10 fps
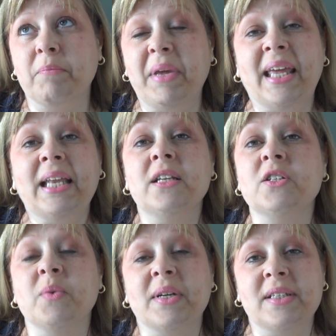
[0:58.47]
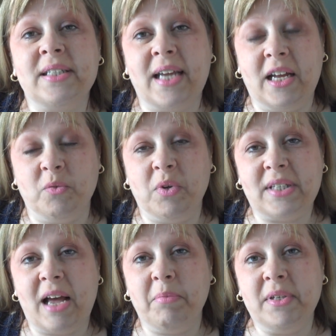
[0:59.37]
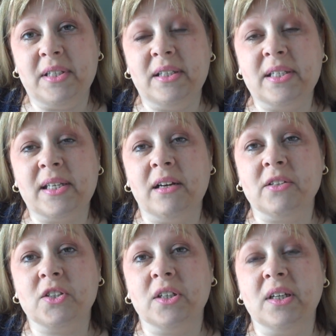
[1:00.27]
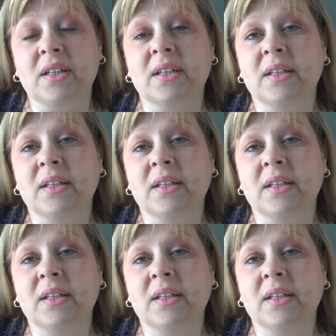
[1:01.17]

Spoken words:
begin to understand what's happened in this last year.